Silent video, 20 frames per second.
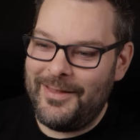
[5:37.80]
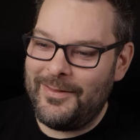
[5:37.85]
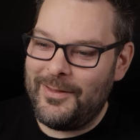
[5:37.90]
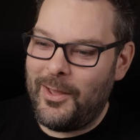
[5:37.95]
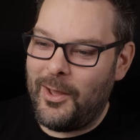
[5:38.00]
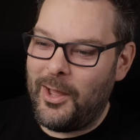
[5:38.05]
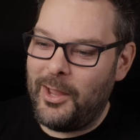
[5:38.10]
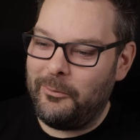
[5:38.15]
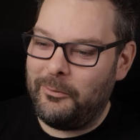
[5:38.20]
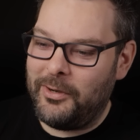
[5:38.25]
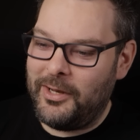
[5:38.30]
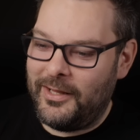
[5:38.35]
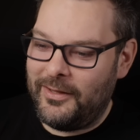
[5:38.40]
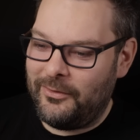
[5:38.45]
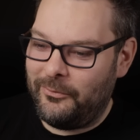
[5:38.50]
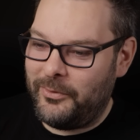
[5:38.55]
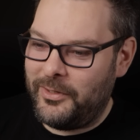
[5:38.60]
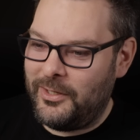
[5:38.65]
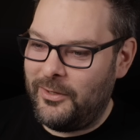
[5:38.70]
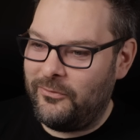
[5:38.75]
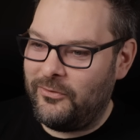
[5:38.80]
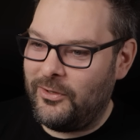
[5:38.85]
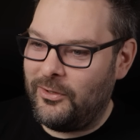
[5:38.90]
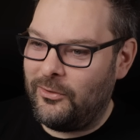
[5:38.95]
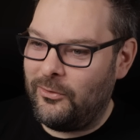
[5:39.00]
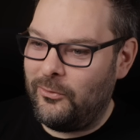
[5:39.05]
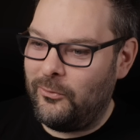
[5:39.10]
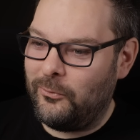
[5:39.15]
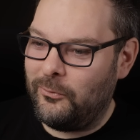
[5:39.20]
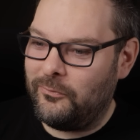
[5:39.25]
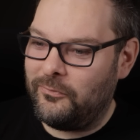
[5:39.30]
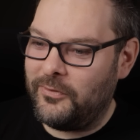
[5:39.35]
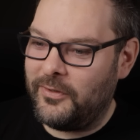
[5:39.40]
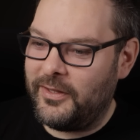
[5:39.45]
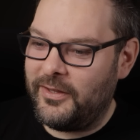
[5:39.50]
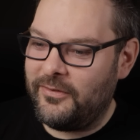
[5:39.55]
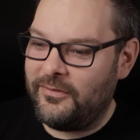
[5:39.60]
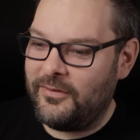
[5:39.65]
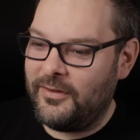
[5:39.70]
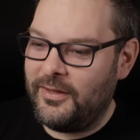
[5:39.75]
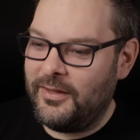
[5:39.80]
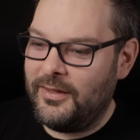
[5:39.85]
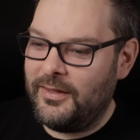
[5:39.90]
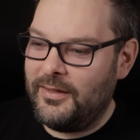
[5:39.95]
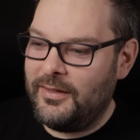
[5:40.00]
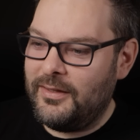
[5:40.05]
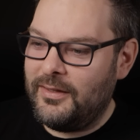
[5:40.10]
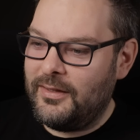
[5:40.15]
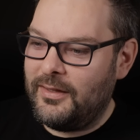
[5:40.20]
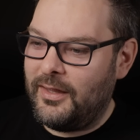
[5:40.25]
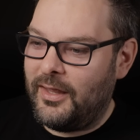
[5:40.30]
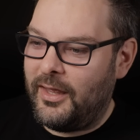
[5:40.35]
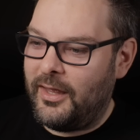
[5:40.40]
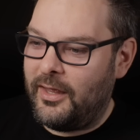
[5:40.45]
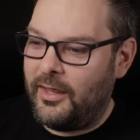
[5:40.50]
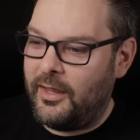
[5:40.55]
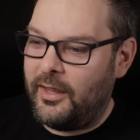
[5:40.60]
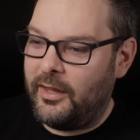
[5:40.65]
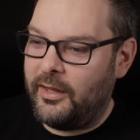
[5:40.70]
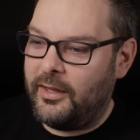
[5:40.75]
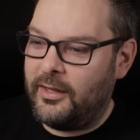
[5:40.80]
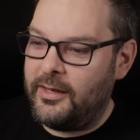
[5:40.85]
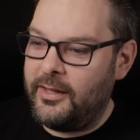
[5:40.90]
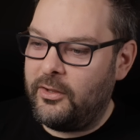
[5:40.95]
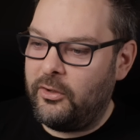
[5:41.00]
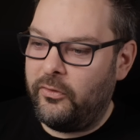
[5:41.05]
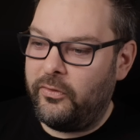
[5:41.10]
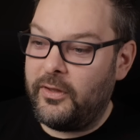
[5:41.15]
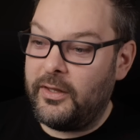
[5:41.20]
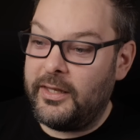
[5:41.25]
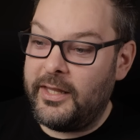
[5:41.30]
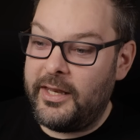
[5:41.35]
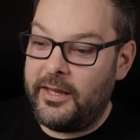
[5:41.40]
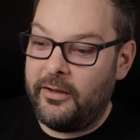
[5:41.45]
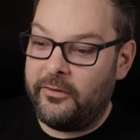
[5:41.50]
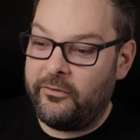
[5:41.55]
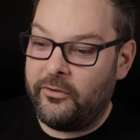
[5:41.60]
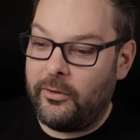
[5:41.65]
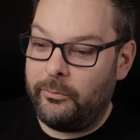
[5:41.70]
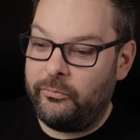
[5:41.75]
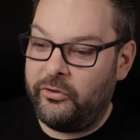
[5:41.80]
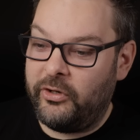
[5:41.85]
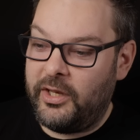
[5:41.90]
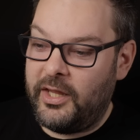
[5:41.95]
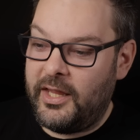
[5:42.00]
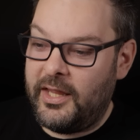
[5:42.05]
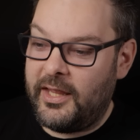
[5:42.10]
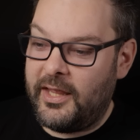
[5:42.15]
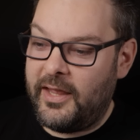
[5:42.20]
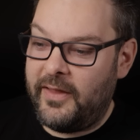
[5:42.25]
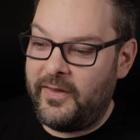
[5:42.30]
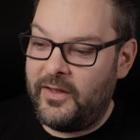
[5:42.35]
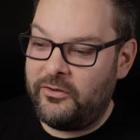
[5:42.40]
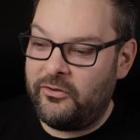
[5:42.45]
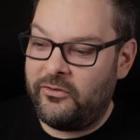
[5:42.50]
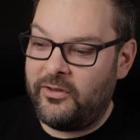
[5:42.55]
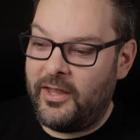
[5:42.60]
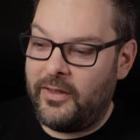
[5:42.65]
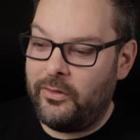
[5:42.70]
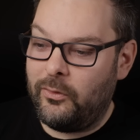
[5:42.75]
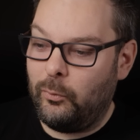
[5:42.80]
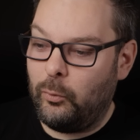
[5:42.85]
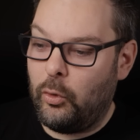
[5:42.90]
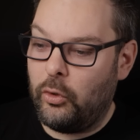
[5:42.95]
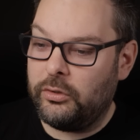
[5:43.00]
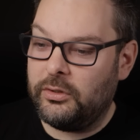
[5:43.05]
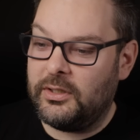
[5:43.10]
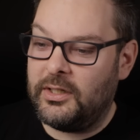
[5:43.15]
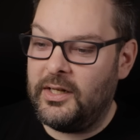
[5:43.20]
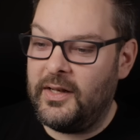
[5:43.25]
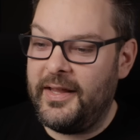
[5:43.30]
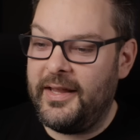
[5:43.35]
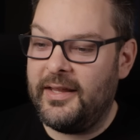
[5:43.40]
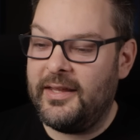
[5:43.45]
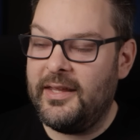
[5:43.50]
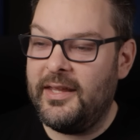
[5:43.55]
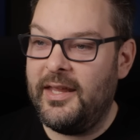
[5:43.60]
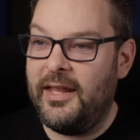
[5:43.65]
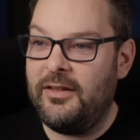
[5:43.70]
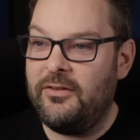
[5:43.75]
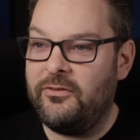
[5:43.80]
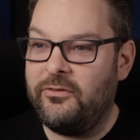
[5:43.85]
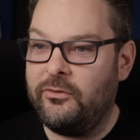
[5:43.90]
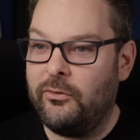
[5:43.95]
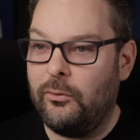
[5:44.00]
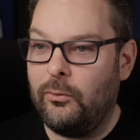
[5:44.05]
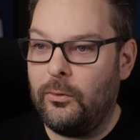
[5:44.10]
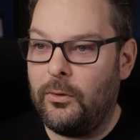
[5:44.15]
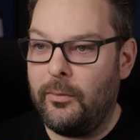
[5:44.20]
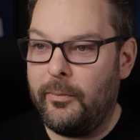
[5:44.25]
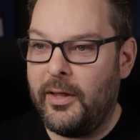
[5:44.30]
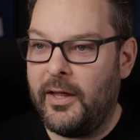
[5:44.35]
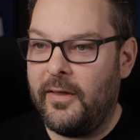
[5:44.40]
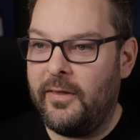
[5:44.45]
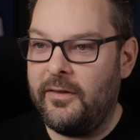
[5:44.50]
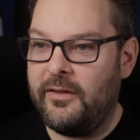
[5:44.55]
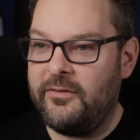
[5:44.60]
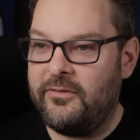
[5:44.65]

the irony that we're using Google for this, uh, and click on the Linux option here, and then just get the one click install command